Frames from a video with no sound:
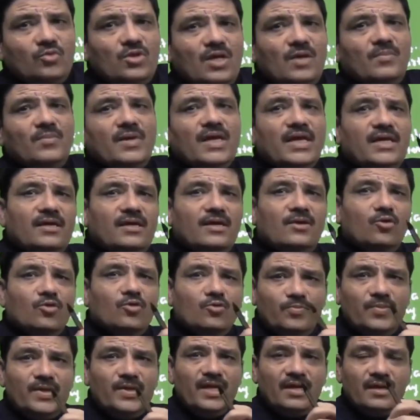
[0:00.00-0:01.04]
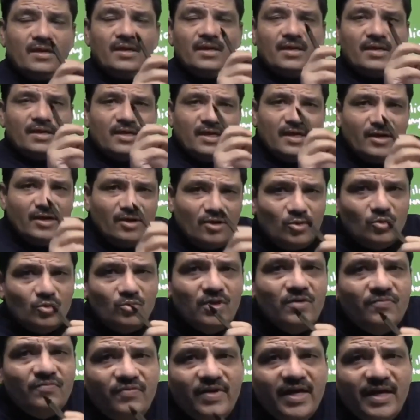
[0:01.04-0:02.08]
through the umbilical opening into
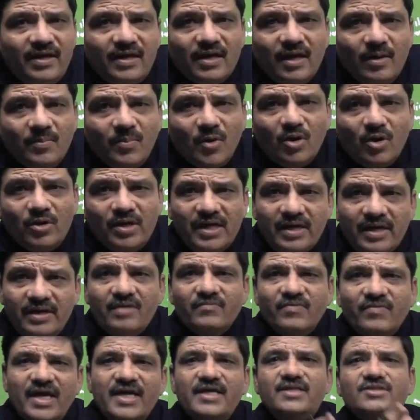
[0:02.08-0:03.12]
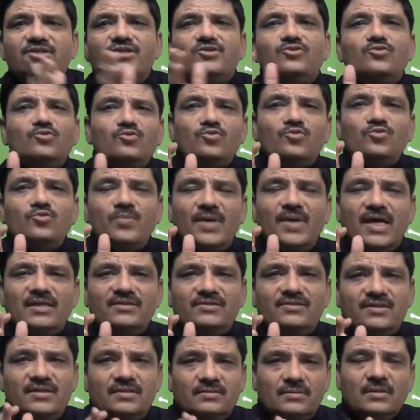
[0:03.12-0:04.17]
the fetal body, divides into two
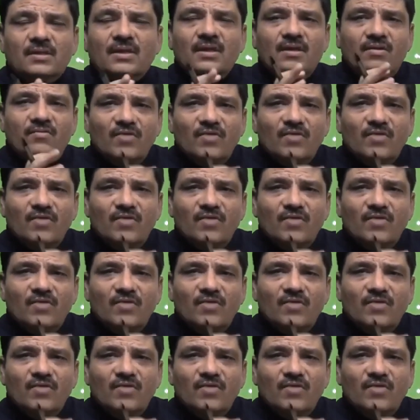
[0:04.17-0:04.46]
branches.